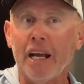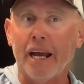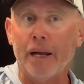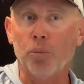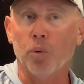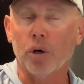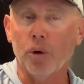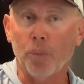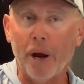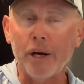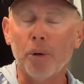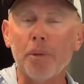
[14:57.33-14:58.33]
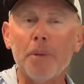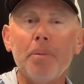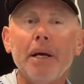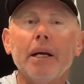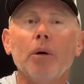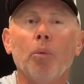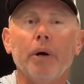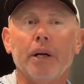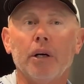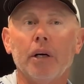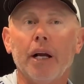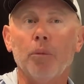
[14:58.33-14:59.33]
And we're going to randomly pick a
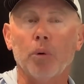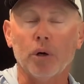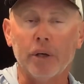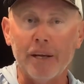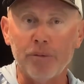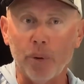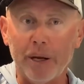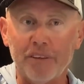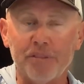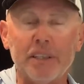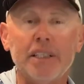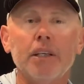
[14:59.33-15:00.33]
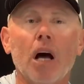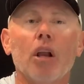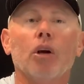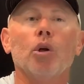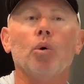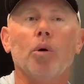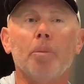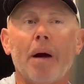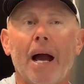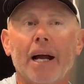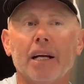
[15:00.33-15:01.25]
winner, and we're going to give away a $50 lure pack.